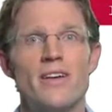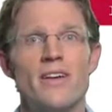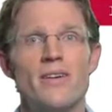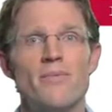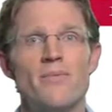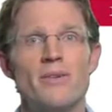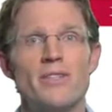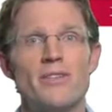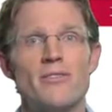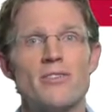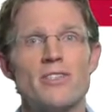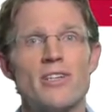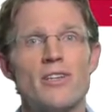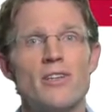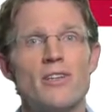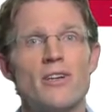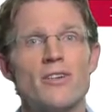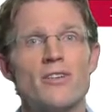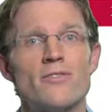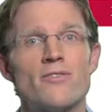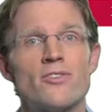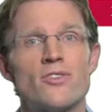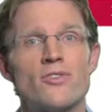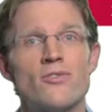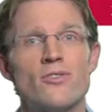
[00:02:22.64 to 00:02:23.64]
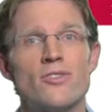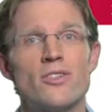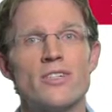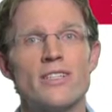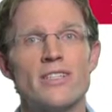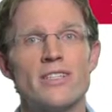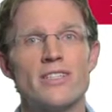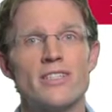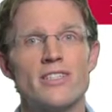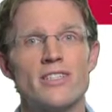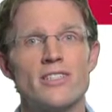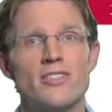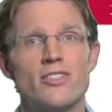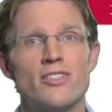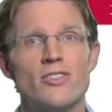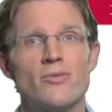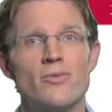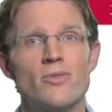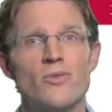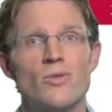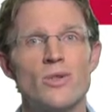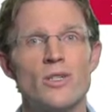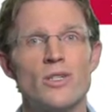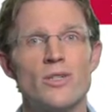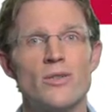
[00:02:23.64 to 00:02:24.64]
but there is a lot of scrutiny in the
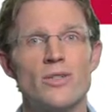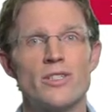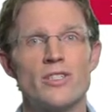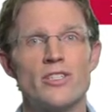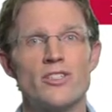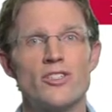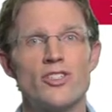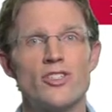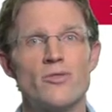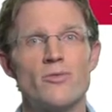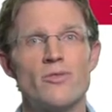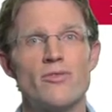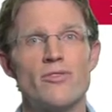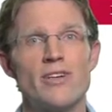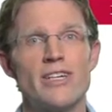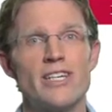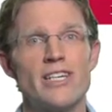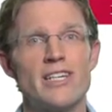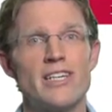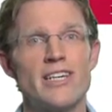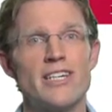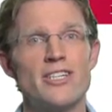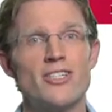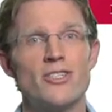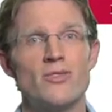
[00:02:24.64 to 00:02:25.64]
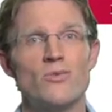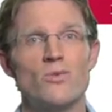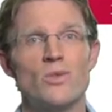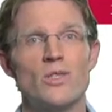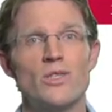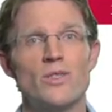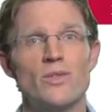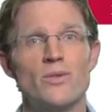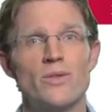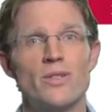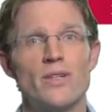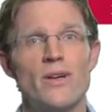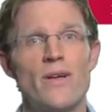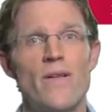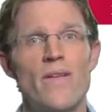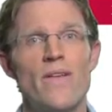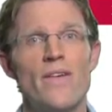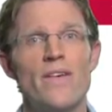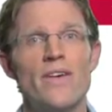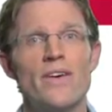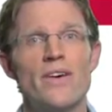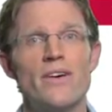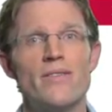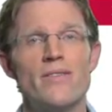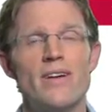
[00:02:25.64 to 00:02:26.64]
consumer world and consumer regulation world
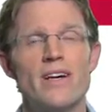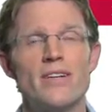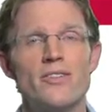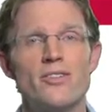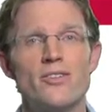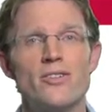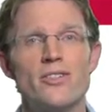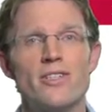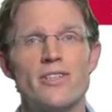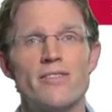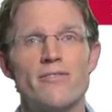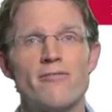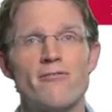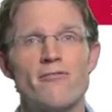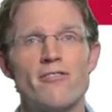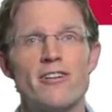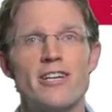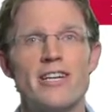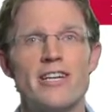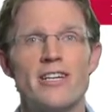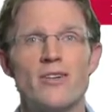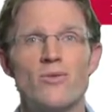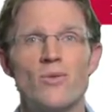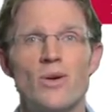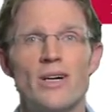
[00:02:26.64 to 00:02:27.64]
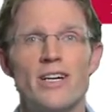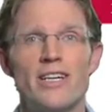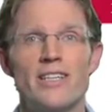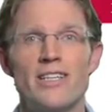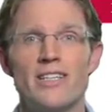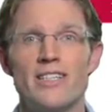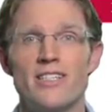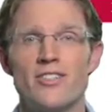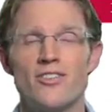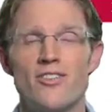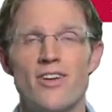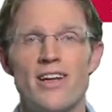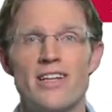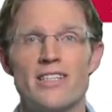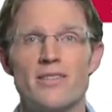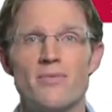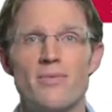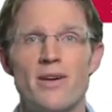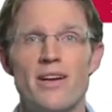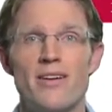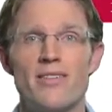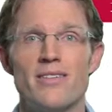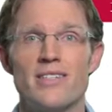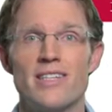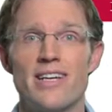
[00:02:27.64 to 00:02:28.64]
around using free in a way that is
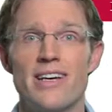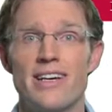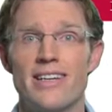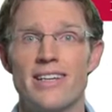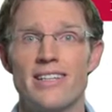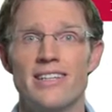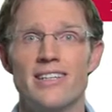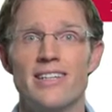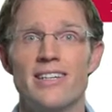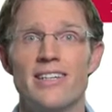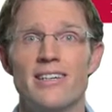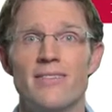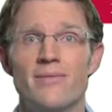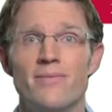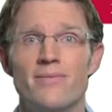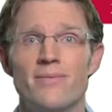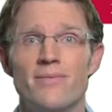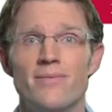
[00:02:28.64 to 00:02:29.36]
transparent and clear.